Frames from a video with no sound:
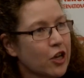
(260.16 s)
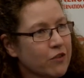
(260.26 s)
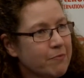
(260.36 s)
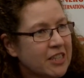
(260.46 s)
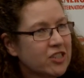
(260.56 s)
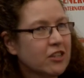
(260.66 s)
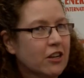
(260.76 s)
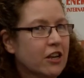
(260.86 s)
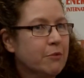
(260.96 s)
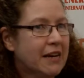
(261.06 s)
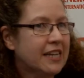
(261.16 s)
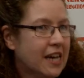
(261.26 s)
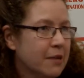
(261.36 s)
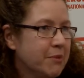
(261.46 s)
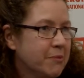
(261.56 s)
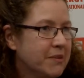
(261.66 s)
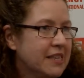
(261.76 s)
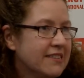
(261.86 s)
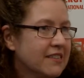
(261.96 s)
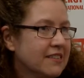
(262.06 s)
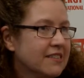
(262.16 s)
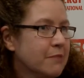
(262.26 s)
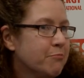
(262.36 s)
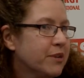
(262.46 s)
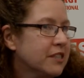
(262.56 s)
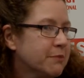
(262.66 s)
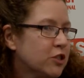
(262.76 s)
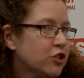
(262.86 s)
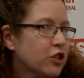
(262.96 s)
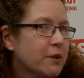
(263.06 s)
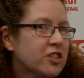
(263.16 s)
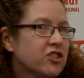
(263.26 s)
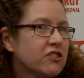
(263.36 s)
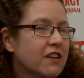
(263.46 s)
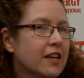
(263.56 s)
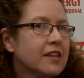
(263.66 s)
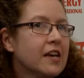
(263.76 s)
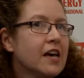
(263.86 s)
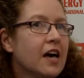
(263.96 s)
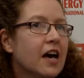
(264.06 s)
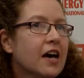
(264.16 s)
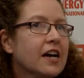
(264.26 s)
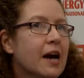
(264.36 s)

You've mentioned a lot about IPPs, and this then brings me to the question around uh,